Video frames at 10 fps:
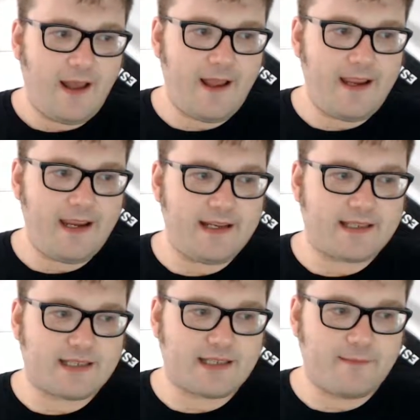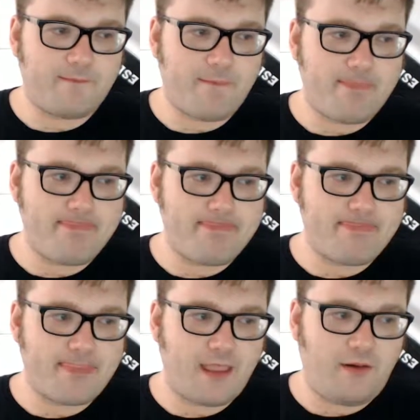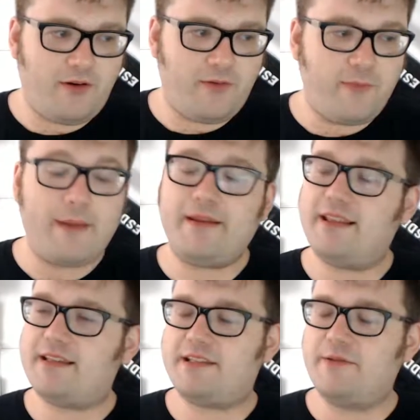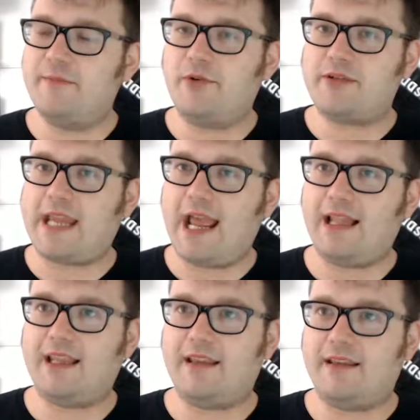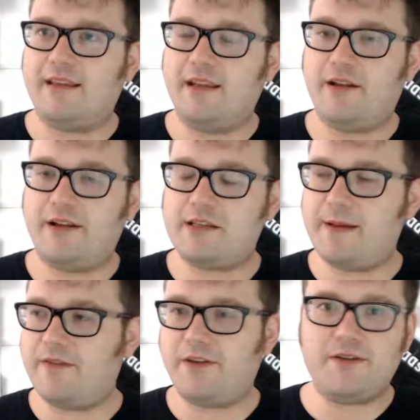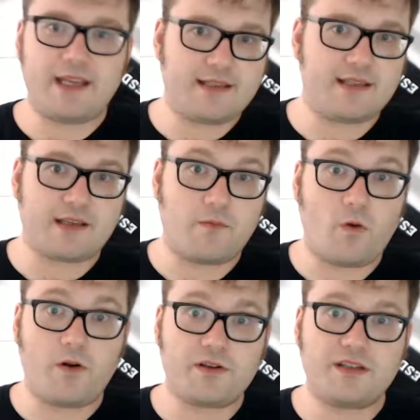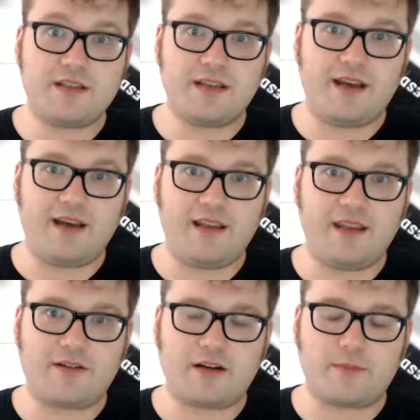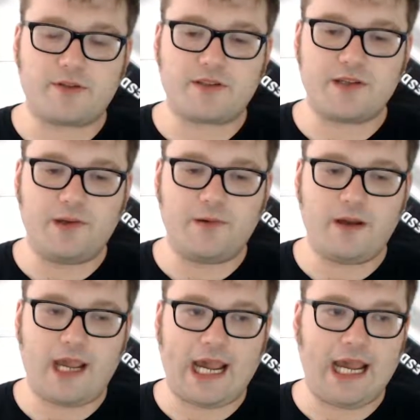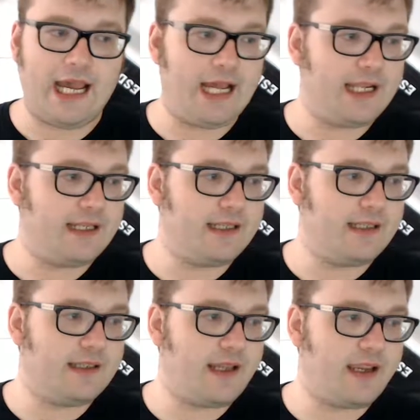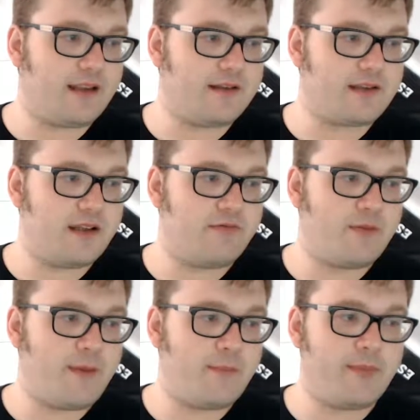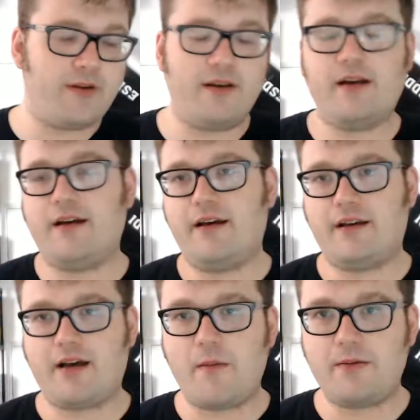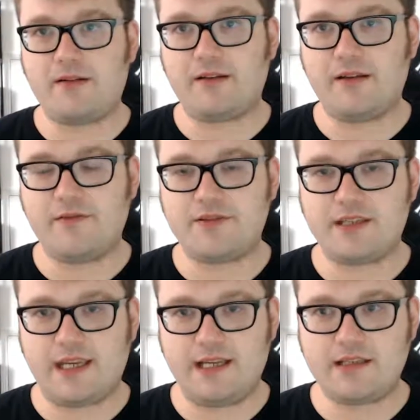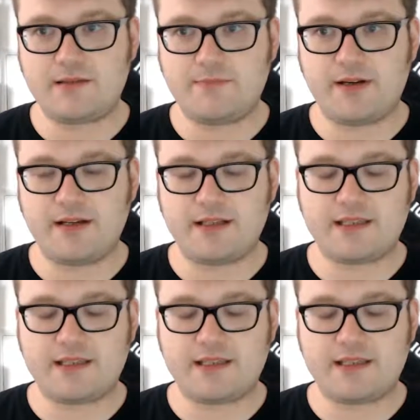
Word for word: it's, or maybe this is doing more telling. You know, it's been a few days since I watched The Incredibles 2, and I can certainly remember a couple of scenes, but